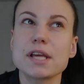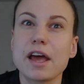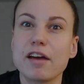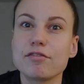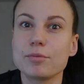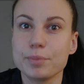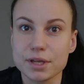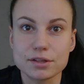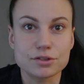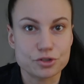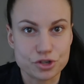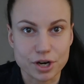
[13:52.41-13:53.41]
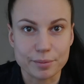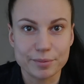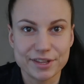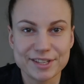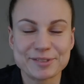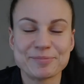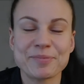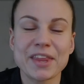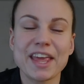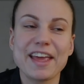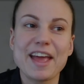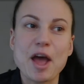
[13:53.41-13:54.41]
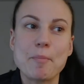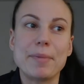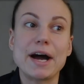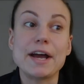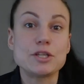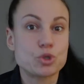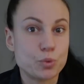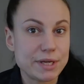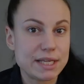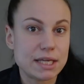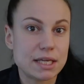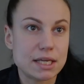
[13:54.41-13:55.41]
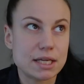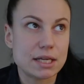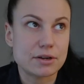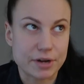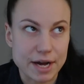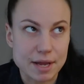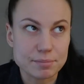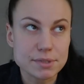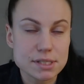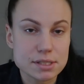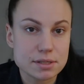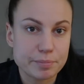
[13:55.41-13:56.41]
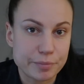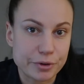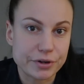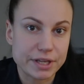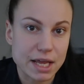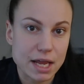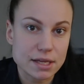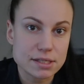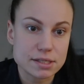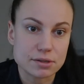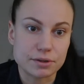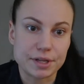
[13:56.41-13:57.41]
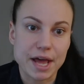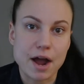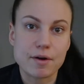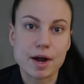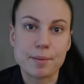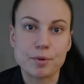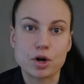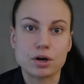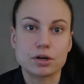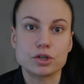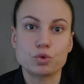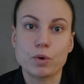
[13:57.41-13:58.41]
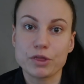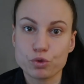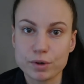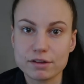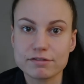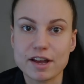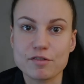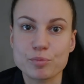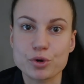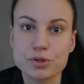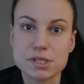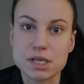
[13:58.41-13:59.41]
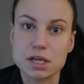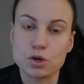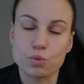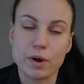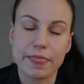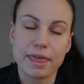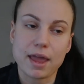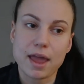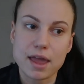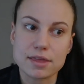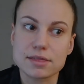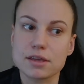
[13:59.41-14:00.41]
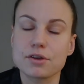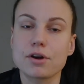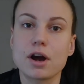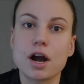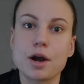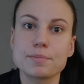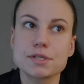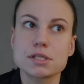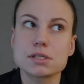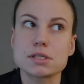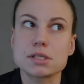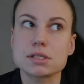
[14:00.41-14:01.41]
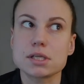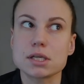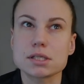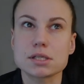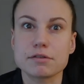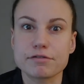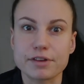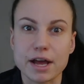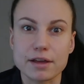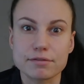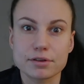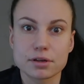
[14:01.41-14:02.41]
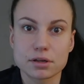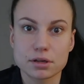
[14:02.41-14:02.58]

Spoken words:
have been dropped by 20 grams per day. So now I'm on 125 protein, 180 carbs, 65